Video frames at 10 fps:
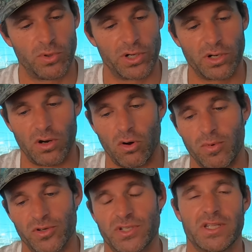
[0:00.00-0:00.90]
put it
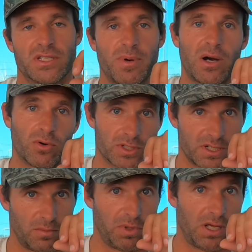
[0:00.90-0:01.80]
almost at the spot where it's
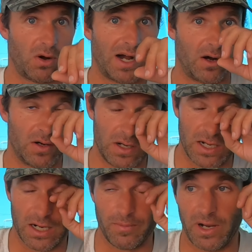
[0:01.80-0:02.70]
going to blow out.
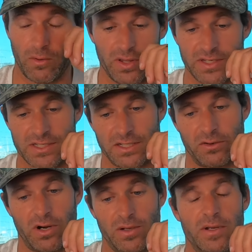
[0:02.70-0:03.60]
I want this thing
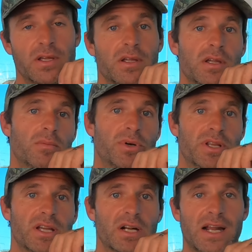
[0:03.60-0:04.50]
to run
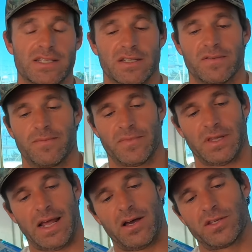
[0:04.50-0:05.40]
pretty aggressive.
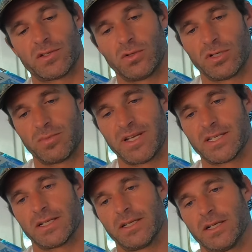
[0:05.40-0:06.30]
And how this lure is
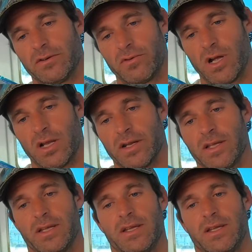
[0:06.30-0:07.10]
basically going to run